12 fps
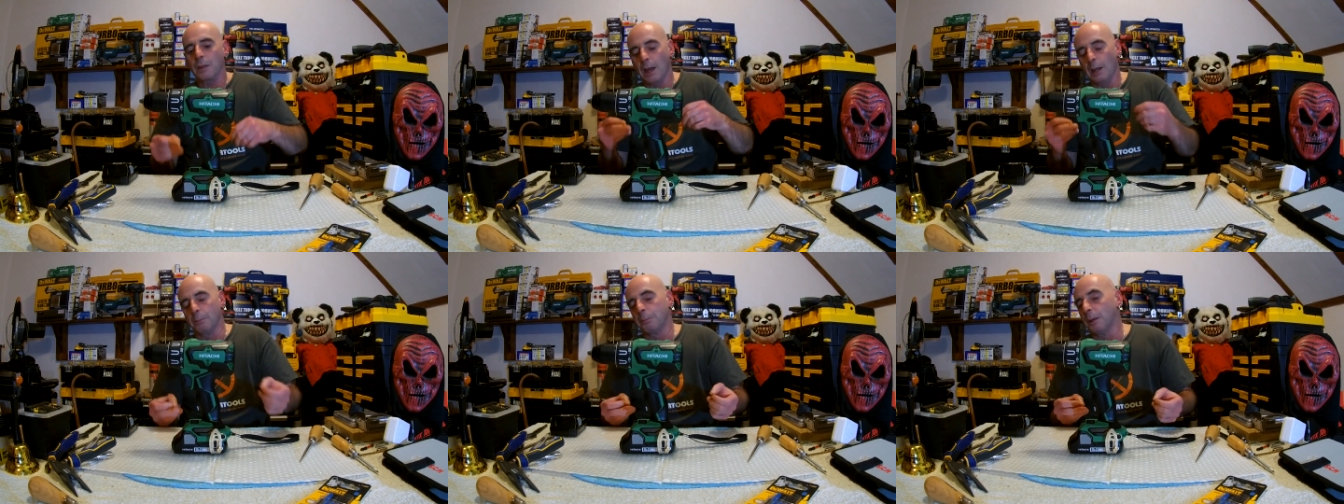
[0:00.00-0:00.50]

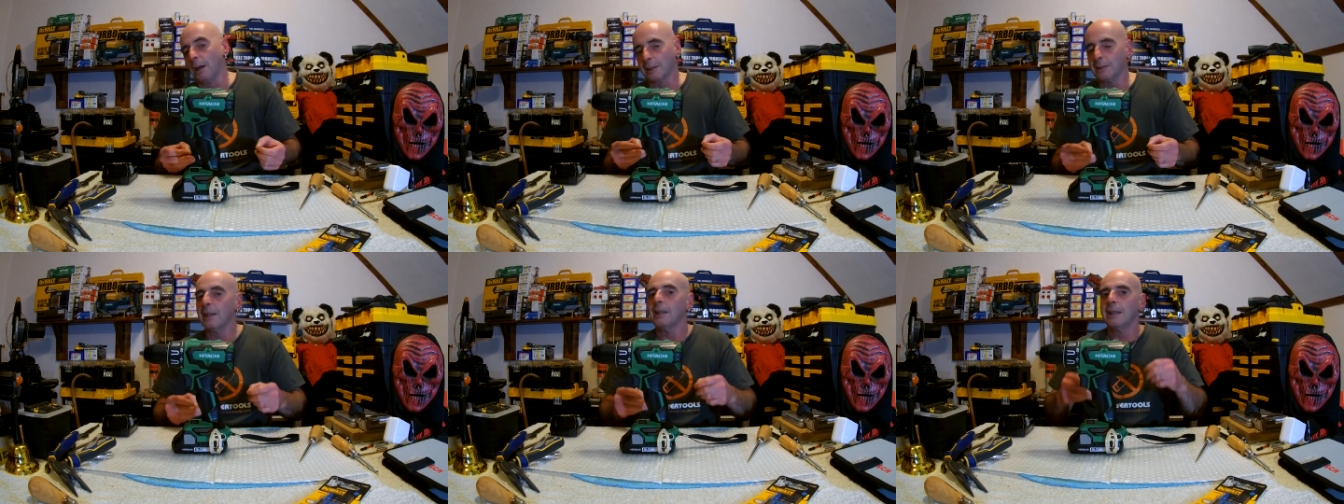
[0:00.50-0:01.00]

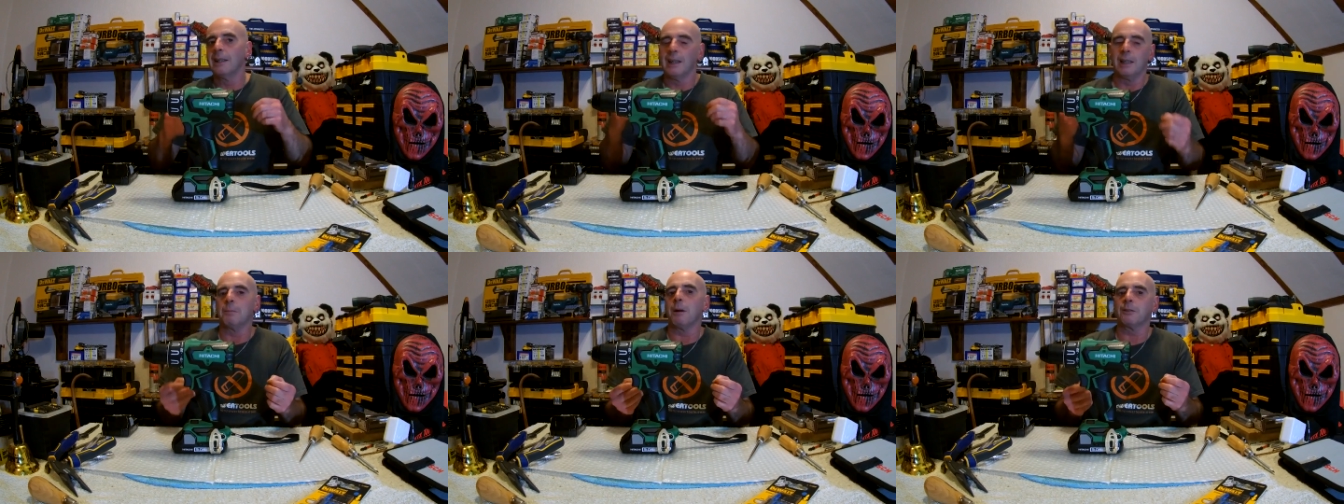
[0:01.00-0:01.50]
impact,
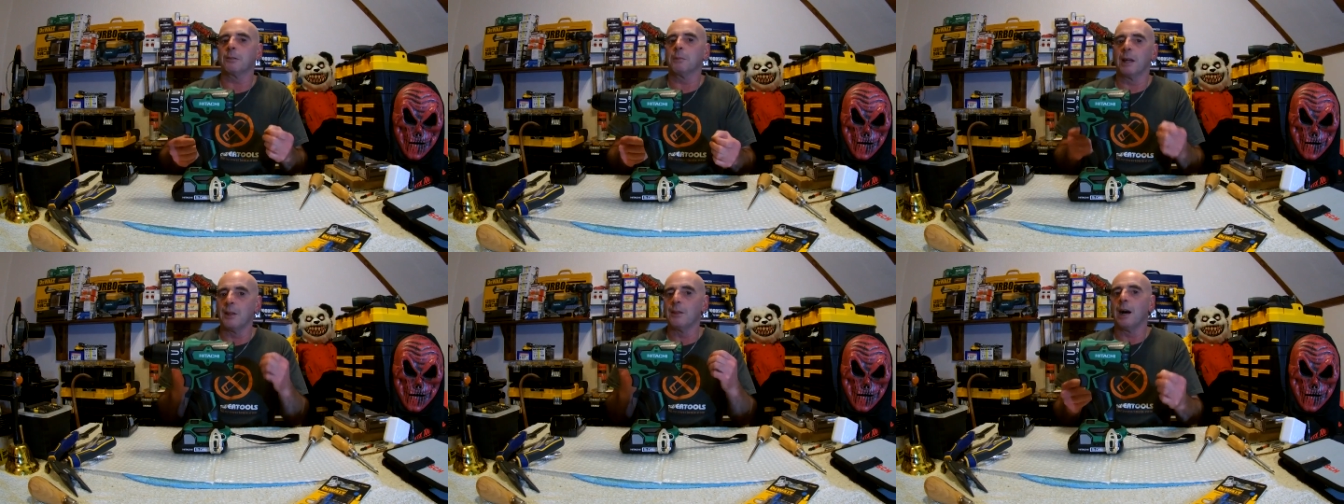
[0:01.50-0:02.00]
and I must
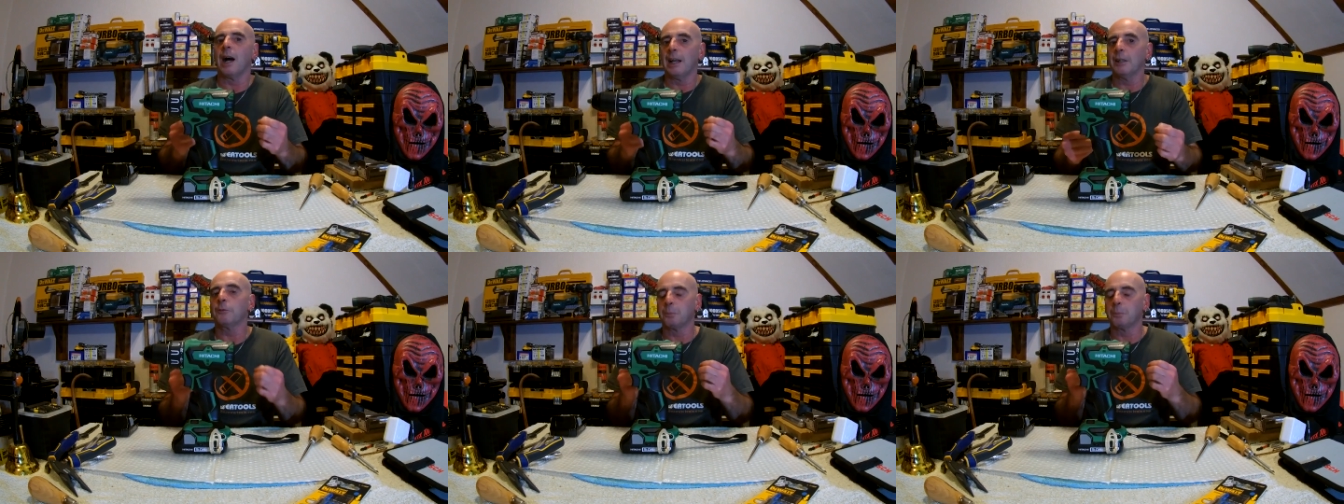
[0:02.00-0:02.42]
admit that is